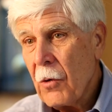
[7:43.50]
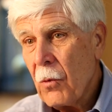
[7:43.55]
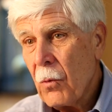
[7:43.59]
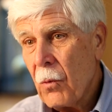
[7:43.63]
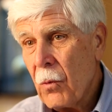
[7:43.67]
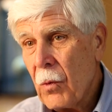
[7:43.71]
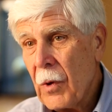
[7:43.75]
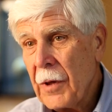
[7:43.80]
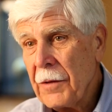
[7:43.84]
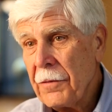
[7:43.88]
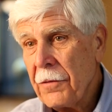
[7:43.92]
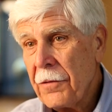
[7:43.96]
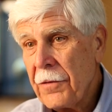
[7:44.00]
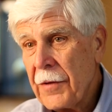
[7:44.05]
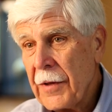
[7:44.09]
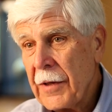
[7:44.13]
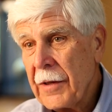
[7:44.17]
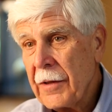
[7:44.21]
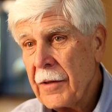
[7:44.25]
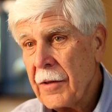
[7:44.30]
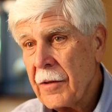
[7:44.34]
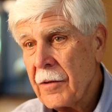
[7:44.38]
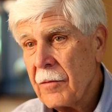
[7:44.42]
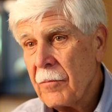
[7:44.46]
One
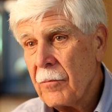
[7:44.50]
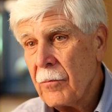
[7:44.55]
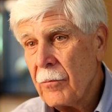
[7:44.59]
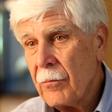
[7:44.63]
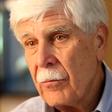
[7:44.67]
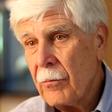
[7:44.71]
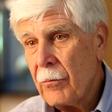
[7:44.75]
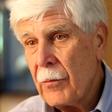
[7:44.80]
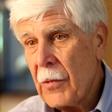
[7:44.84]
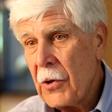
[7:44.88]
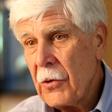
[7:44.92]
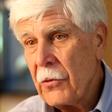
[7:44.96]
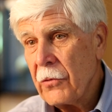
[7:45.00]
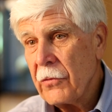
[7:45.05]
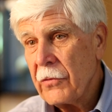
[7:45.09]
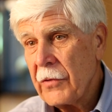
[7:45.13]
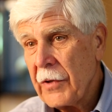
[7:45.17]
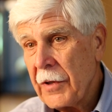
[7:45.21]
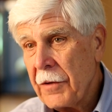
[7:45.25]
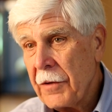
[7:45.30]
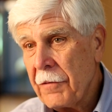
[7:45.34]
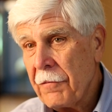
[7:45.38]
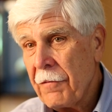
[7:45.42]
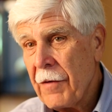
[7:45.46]
thing that
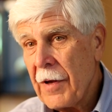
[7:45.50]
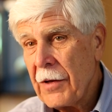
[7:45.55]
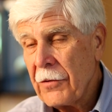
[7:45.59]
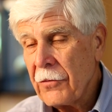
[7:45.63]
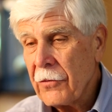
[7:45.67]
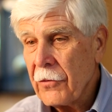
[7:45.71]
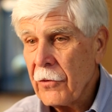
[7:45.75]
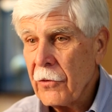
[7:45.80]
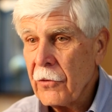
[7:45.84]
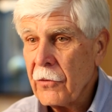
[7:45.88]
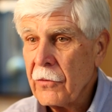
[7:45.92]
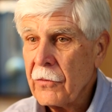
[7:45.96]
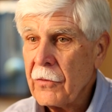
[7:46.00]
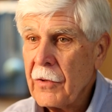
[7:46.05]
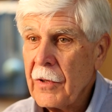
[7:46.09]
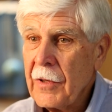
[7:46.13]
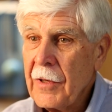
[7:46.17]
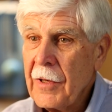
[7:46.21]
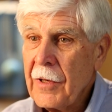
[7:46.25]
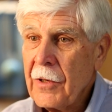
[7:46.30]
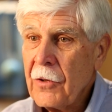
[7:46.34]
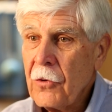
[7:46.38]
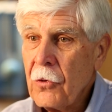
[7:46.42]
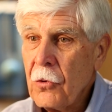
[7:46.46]
most investors
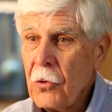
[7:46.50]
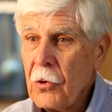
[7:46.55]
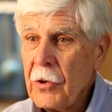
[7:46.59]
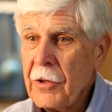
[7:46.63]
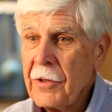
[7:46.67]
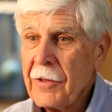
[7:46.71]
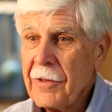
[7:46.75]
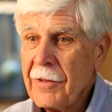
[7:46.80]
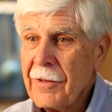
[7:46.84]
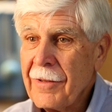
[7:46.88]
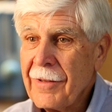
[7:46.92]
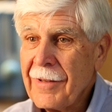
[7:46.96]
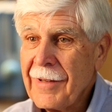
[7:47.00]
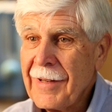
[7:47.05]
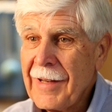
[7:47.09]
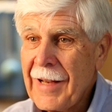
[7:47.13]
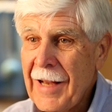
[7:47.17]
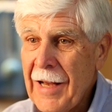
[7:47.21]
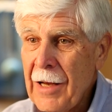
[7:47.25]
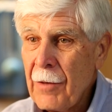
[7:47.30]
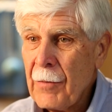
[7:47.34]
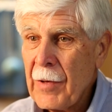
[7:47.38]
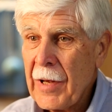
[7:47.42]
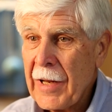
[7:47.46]
couldn't
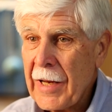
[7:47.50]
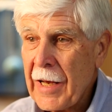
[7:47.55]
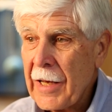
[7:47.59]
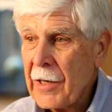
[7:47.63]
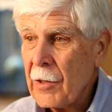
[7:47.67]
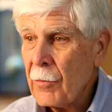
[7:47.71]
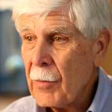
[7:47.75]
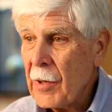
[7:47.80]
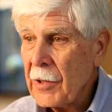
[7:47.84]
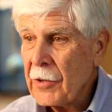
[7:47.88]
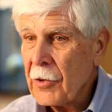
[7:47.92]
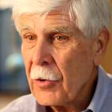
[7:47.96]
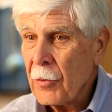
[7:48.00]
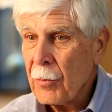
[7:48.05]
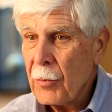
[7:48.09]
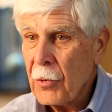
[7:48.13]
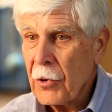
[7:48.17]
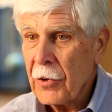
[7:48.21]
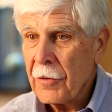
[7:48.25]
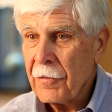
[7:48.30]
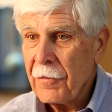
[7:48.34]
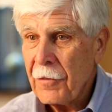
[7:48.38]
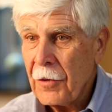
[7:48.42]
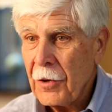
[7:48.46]
comment on about their
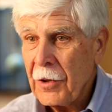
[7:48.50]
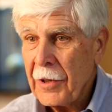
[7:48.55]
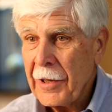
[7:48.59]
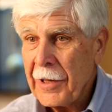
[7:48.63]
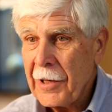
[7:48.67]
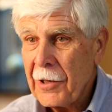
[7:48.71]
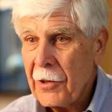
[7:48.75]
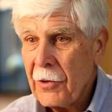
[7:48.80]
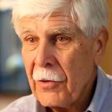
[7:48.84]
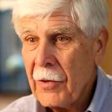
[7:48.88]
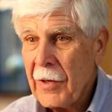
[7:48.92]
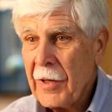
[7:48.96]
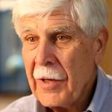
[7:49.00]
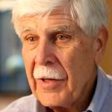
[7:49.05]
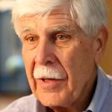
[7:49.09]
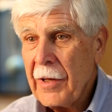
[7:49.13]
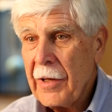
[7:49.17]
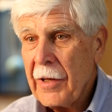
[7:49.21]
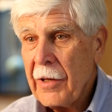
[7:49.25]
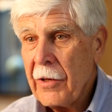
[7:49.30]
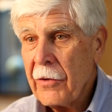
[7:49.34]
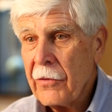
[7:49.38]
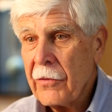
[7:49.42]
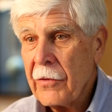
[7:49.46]
portfolio
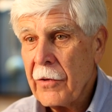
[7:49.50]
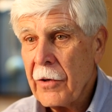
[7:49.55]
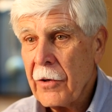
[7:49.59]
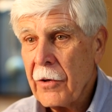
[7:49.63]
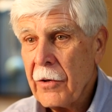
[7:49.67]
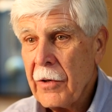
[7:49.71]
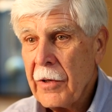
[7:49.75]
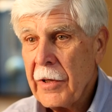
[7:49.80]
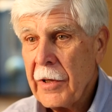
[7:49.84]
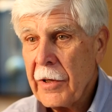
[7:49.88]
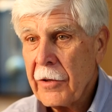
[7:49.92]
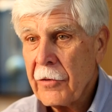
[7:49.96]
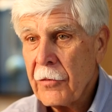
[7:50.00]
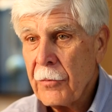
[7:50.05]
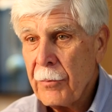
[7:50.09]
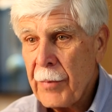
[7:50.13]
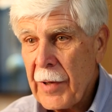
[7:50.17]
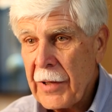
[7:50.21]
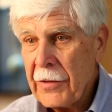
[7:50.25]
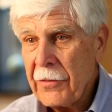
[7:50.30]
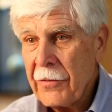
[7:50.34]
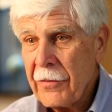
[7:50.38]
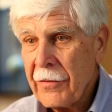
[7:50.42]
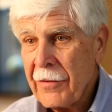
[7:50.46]
is their
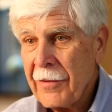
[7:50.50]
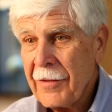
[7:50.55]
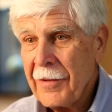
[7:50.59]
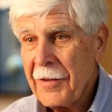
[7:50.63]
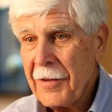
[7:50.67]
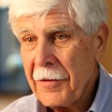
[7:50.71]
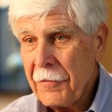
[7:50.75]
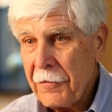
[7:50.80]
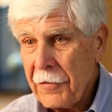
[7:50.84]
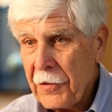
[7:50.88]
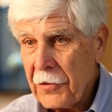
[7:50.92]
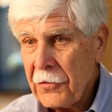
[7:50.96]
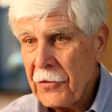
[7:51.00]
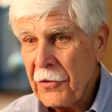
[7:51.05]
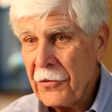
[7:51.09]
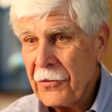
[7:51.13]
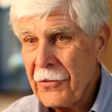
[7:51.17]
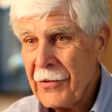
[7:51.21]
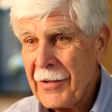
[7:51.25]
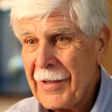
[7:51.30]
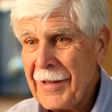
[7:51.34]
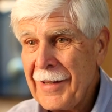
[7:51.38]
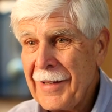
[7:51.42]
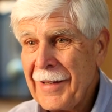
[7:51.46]
expense
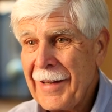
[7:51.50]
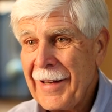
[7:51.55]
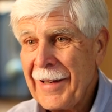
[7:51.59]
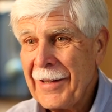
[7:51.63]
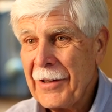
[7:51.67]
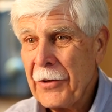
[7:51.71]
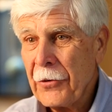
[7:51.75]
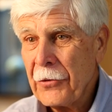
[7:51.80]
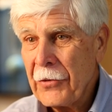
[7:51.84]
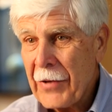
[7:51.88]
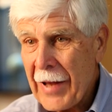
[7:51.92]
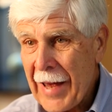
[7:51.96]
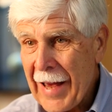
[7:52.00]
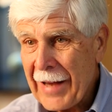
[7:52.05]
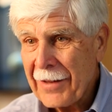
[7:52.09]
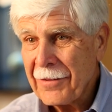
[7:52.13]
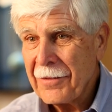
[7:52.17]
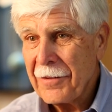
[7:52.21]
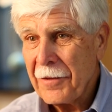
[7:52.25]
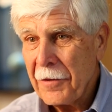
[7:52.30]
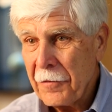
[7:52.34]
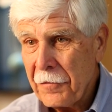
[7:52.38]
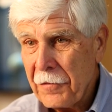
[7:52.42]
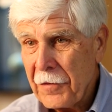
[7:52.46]
efficiency and their
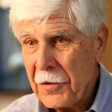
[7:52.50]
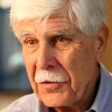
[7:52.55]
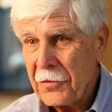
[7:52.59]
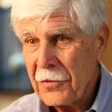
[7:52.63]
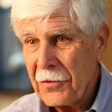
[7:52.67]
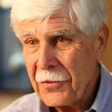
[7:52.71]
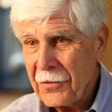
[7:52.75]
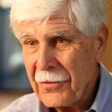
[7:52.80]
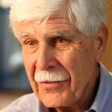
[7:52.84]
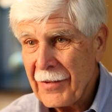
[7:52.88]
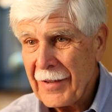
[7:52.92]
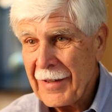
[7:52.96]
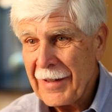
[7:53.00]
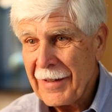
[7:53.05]
tax efficiency.